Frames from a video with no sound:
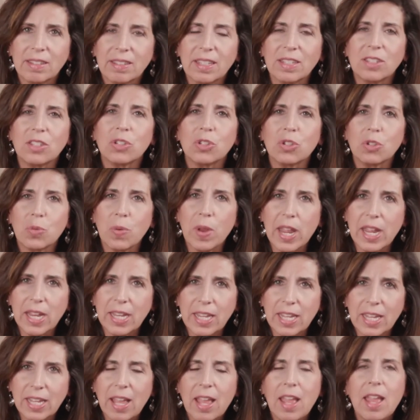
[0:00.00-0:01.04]
It's
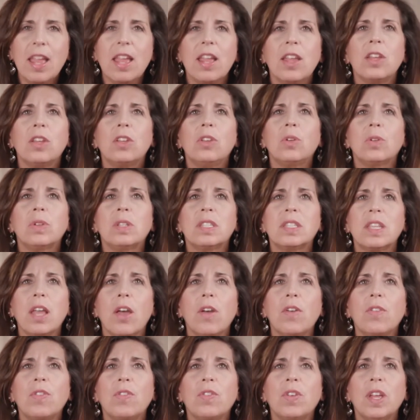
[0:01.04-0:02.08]
training
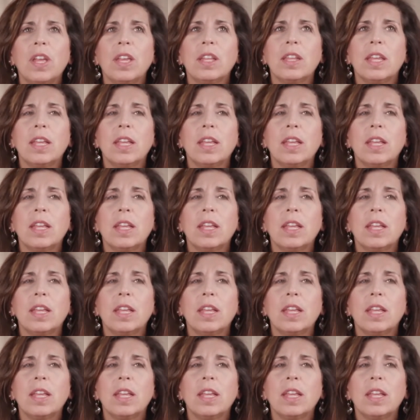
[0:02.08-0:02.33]
yourself.